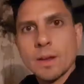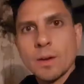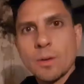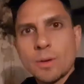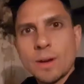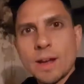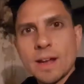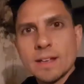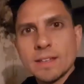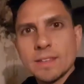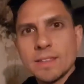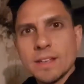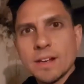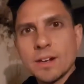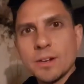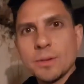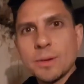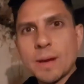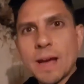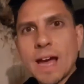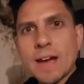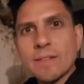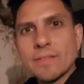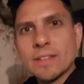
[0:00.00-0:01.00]
Okay, there
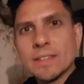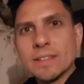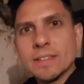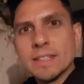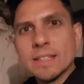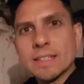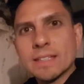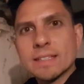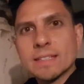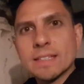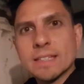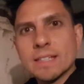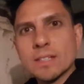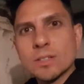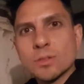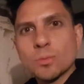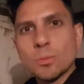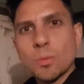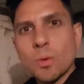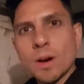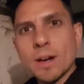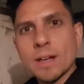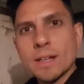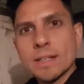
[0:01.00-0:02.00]
you have it. This is
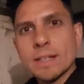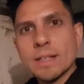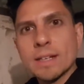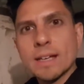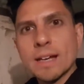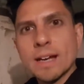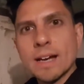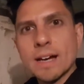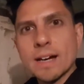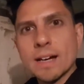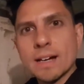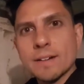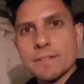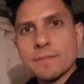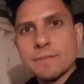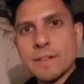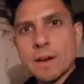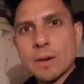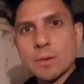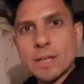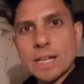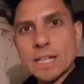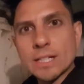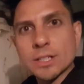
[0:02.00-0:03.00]
what
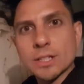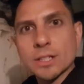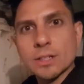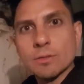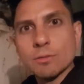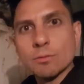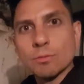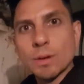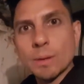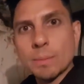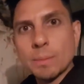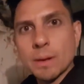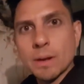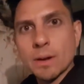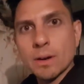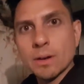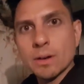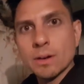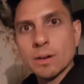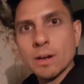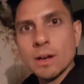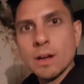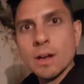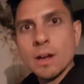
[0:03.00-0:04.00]
foundation
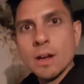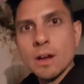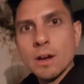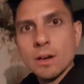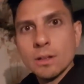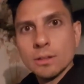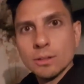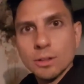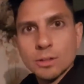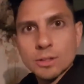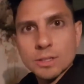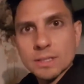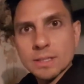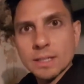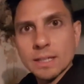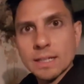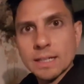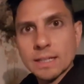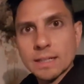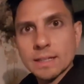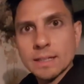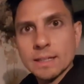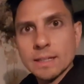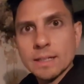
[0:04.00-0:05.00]
repair looks
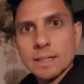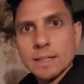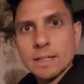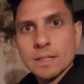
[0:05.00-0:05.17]
like.